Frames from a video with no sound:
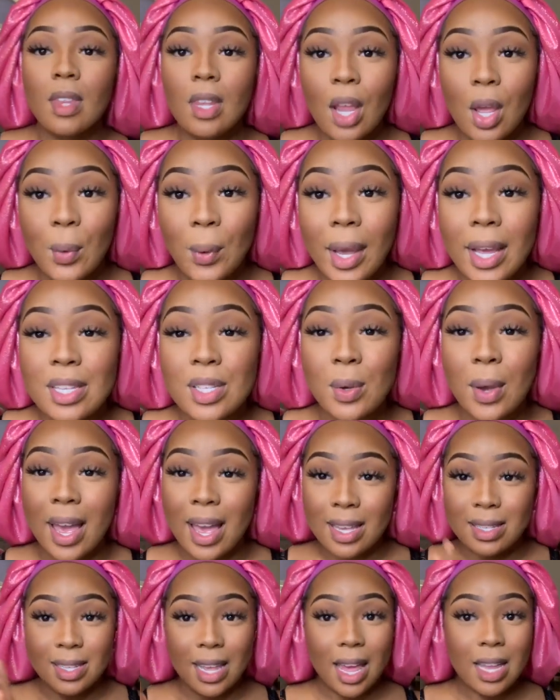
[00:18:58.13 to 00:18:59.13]
Okay, so
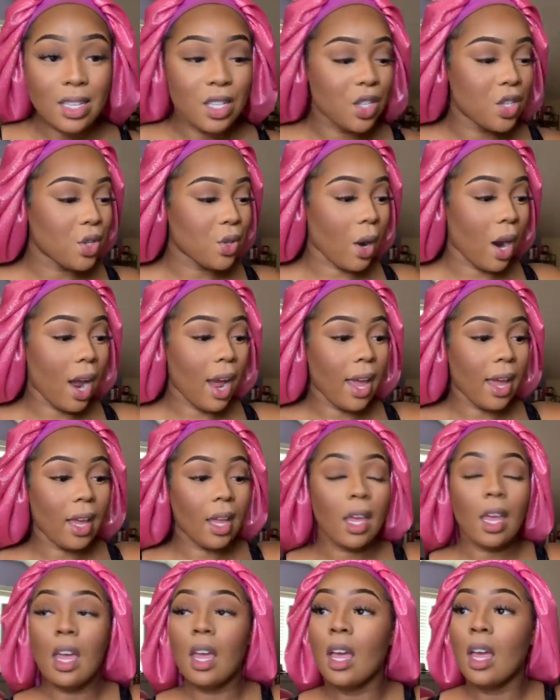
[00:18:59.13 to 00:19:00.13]
as that's drying,
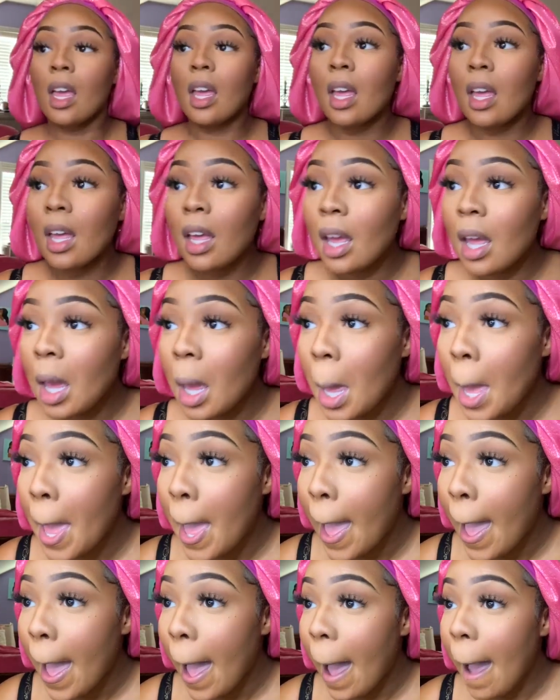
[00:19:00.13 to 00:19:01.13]

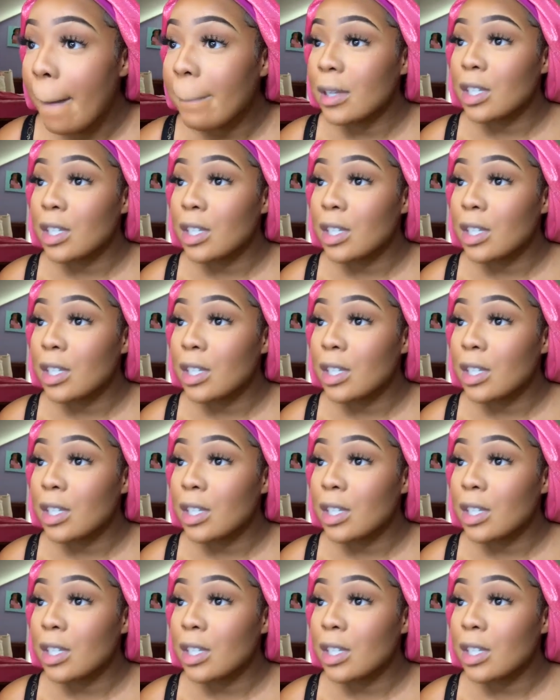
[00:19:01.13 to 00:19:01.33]
I'm